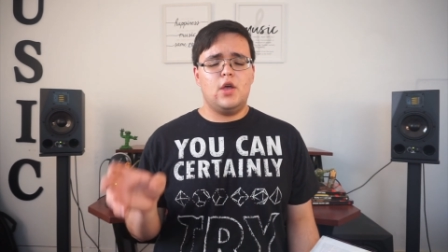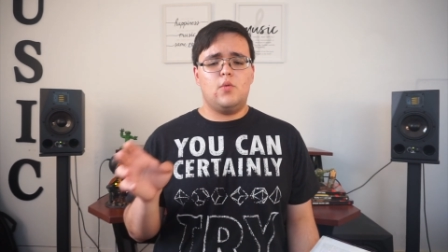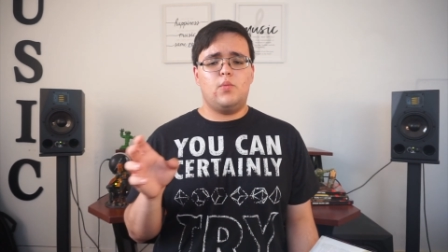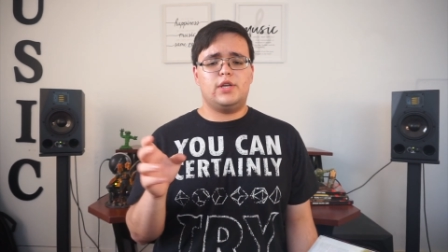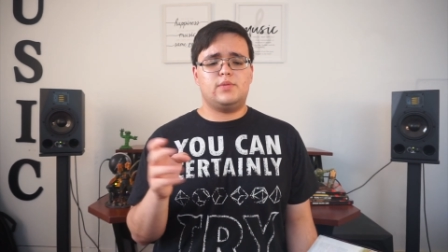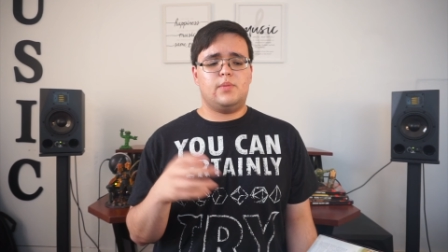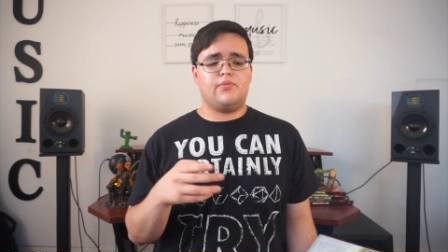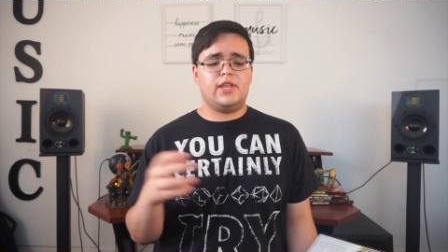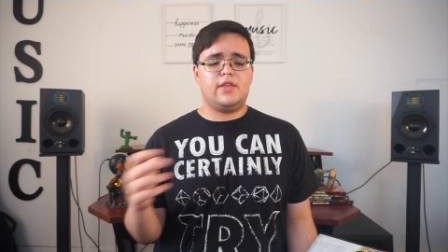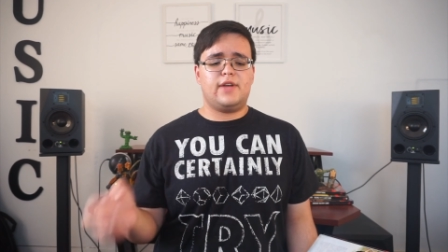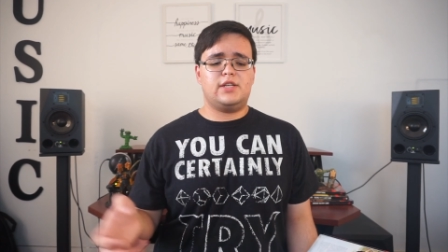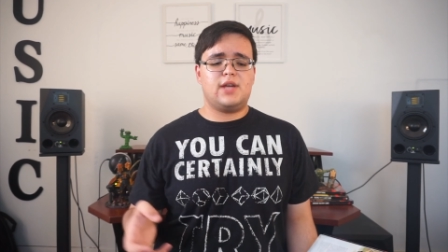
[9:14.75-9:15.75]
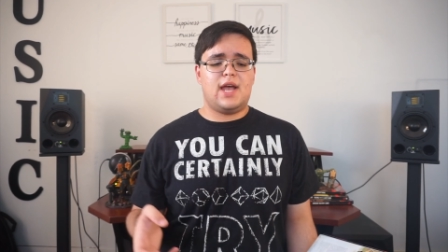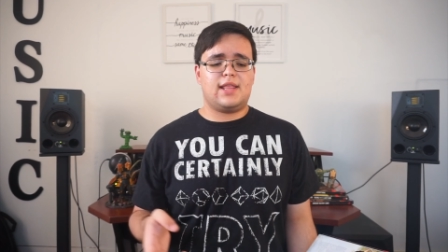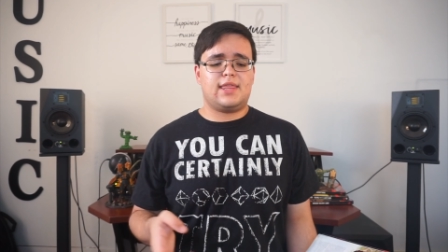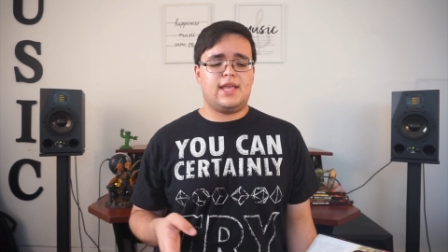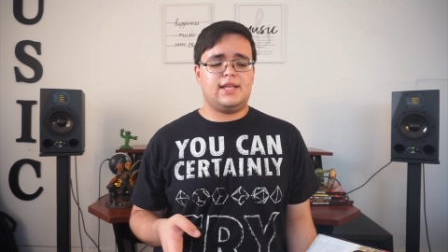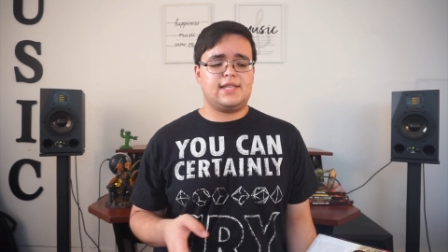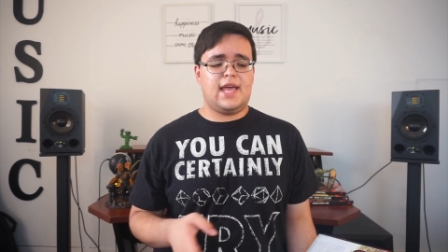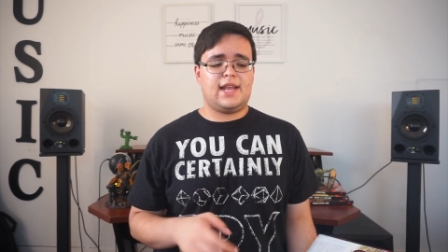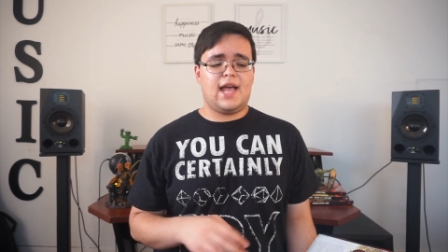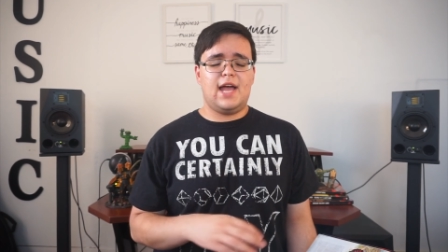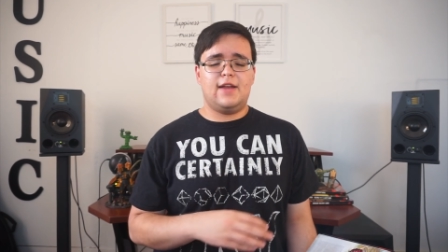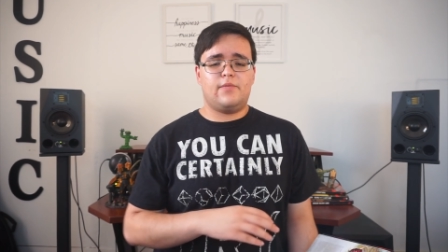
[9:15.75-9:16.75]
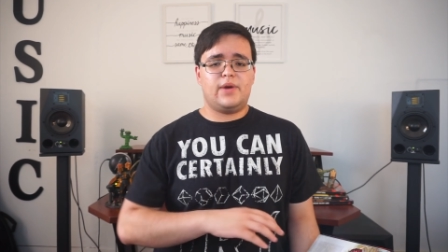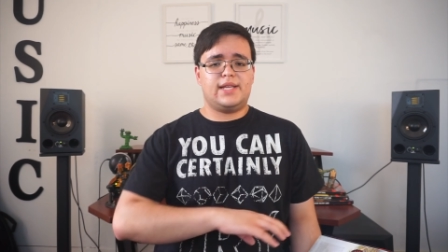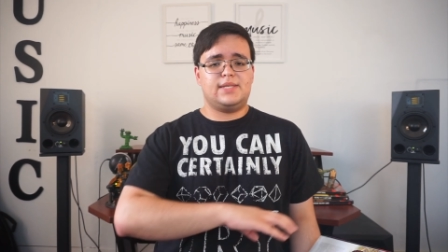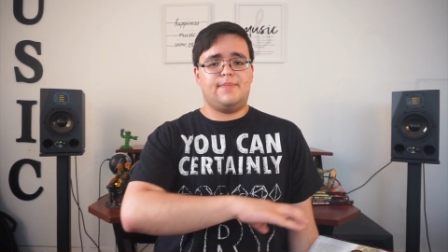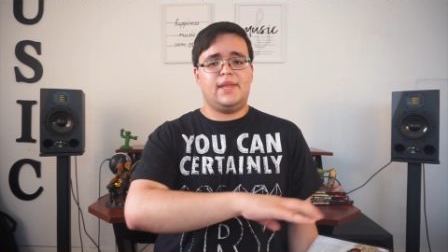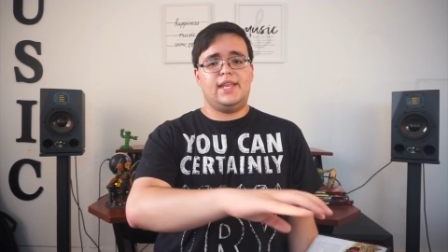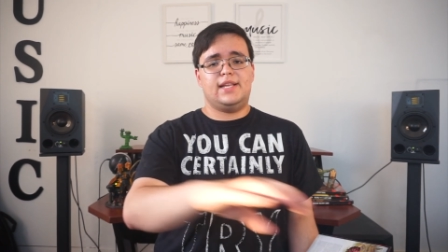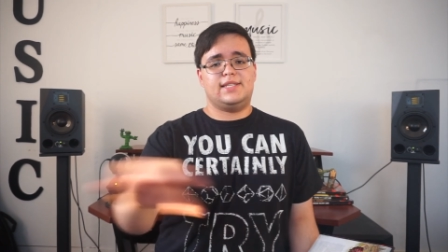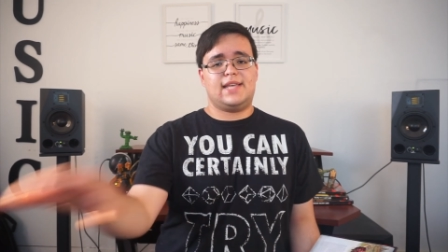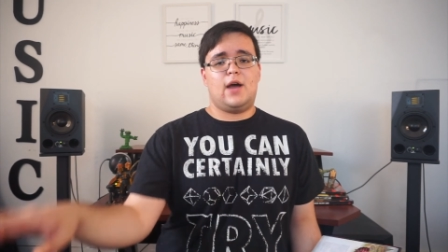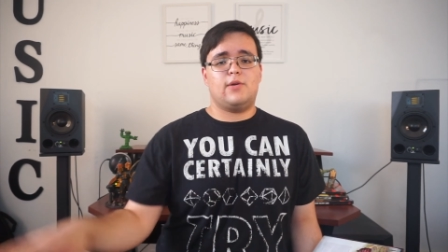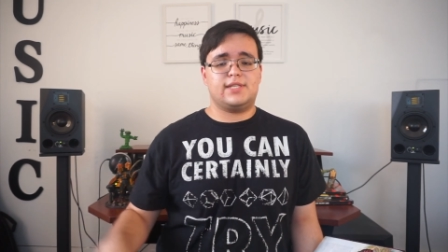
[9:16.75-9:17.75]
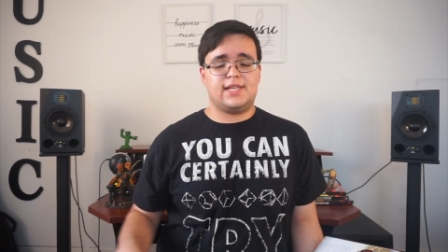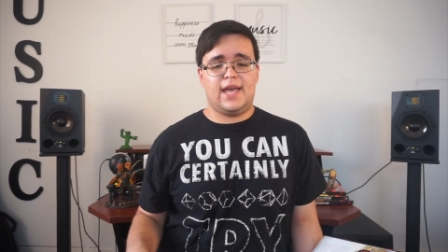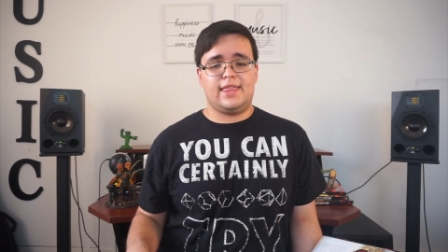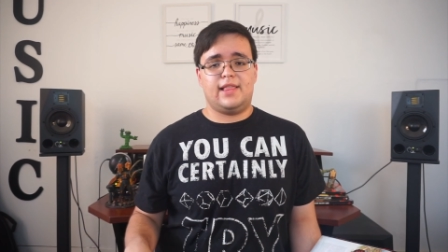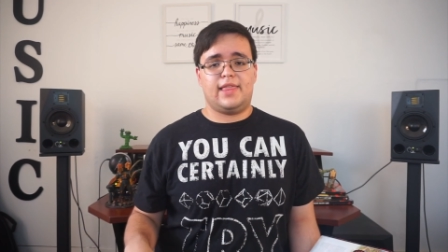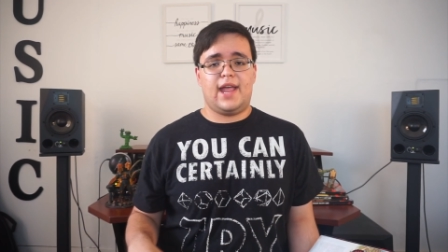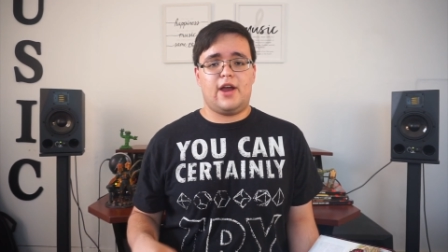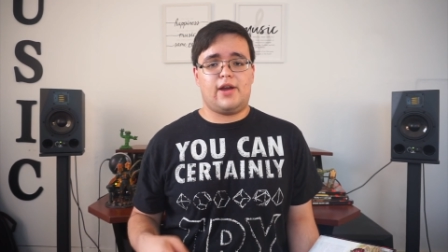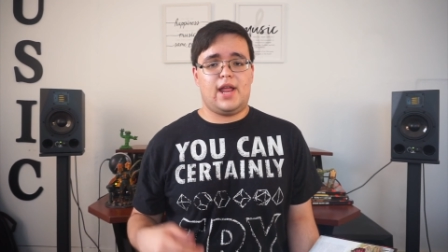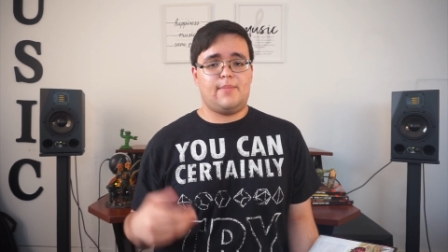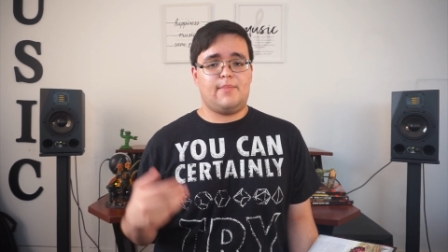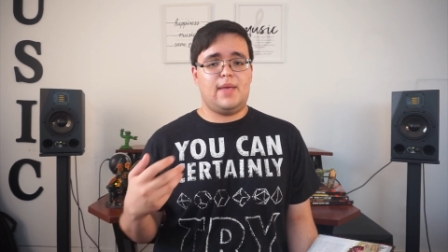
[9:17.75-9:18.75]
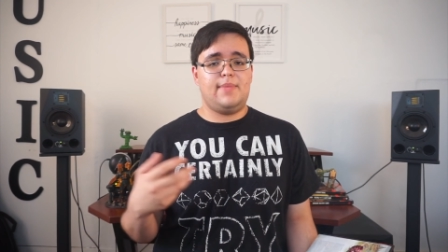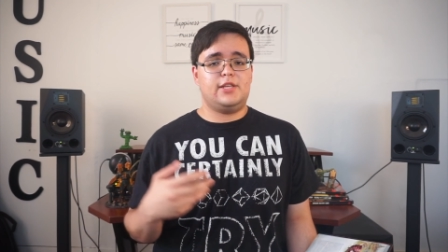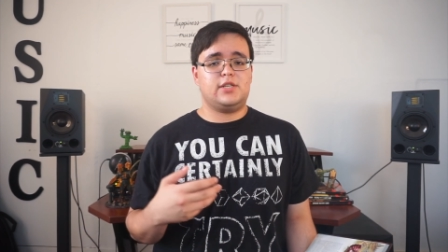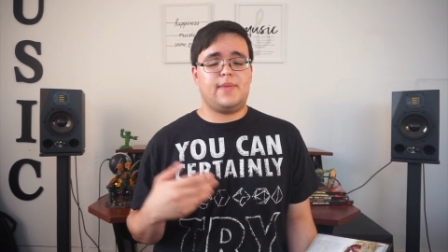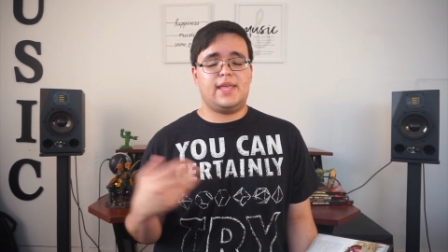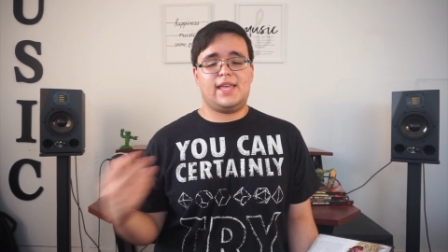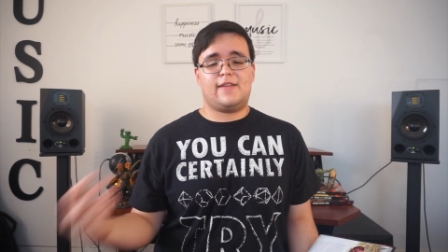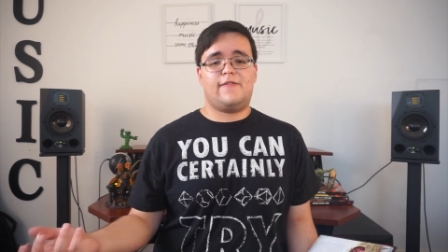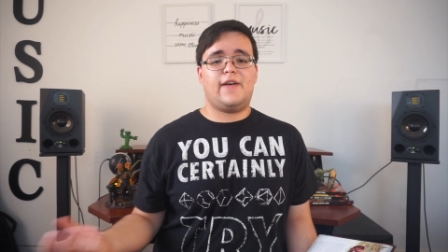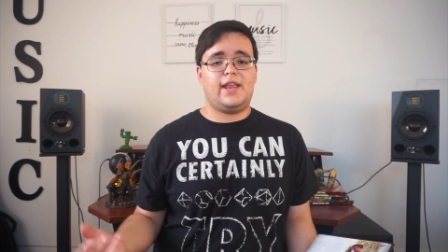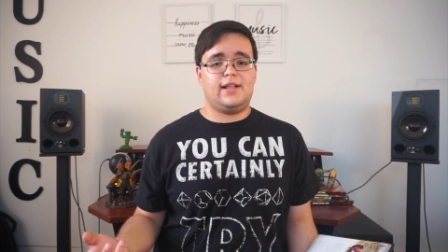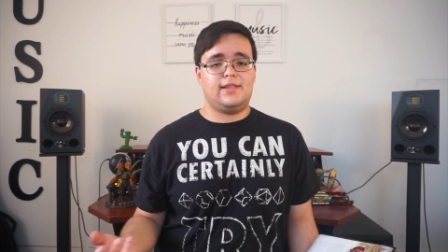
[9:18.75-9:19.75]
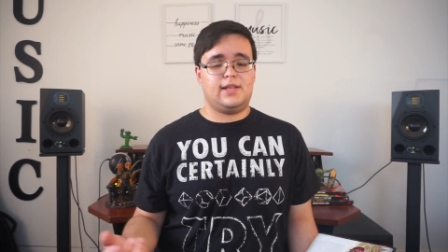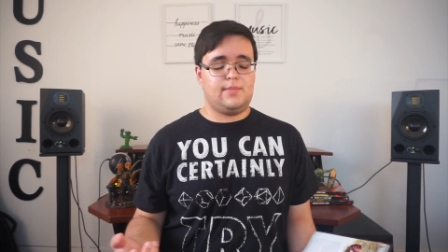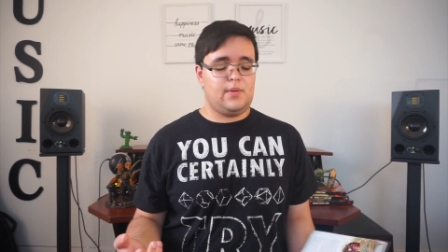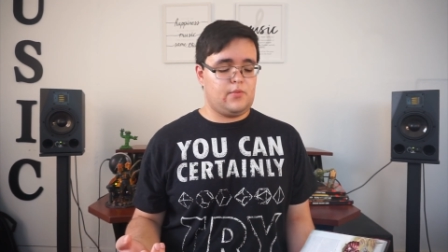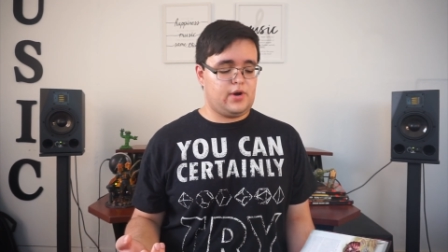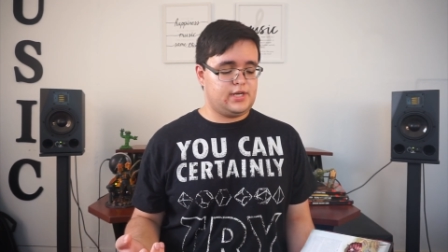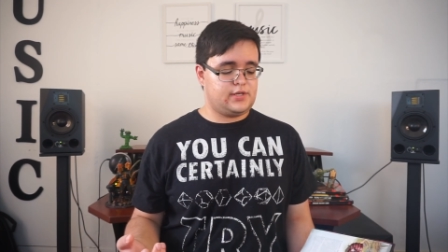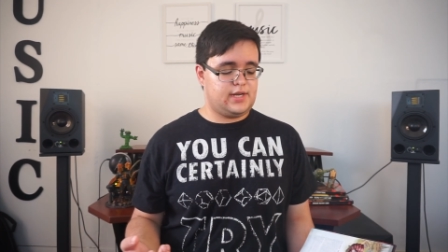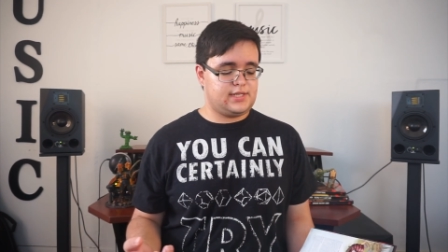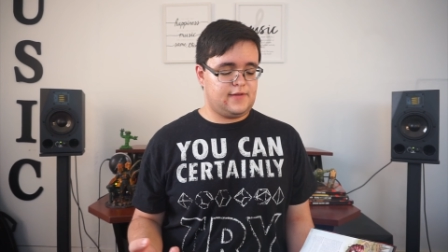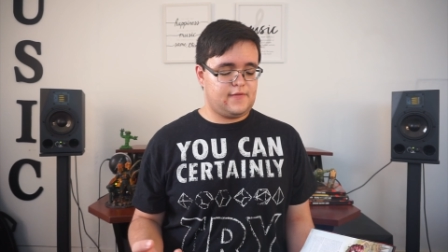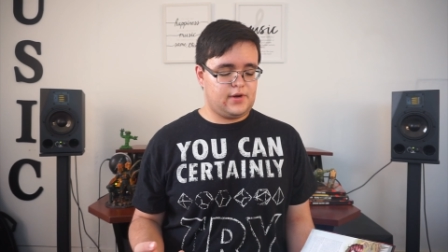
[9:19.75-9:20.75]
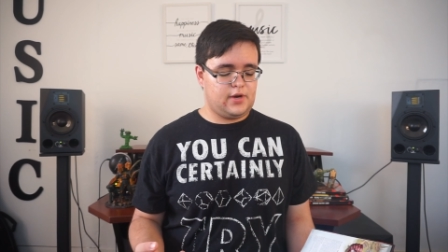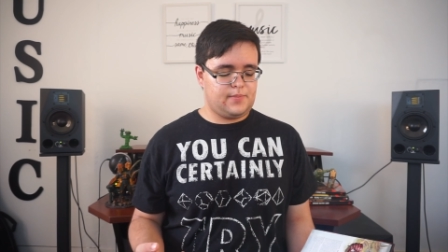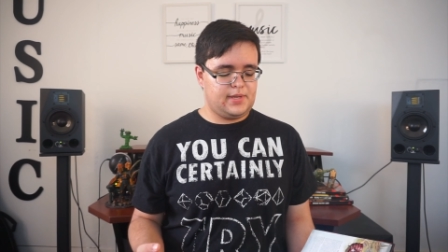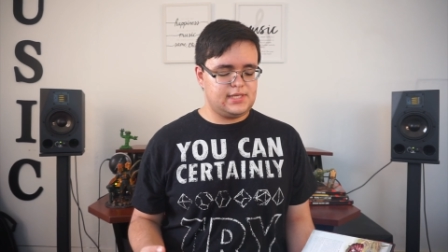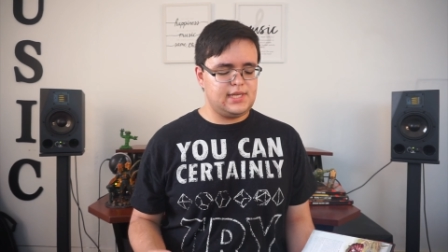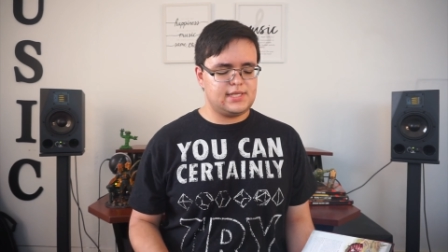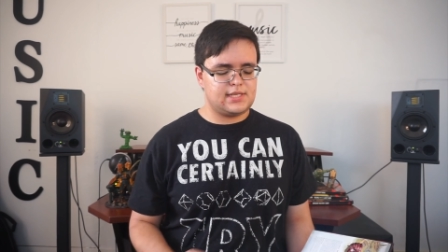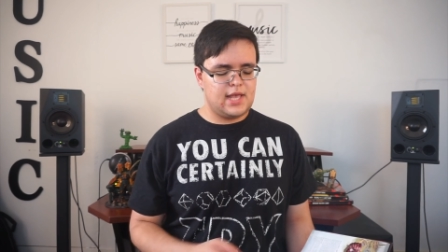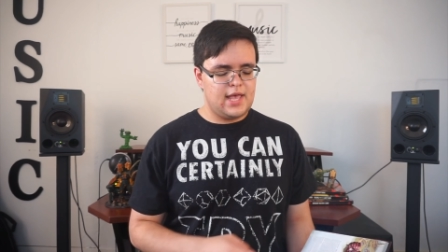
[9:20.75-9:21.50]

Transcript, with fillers: which will bring the red dragon things and kind of work as minions outside the lair and maybe just make that fight a little bit more interesting for your PCs.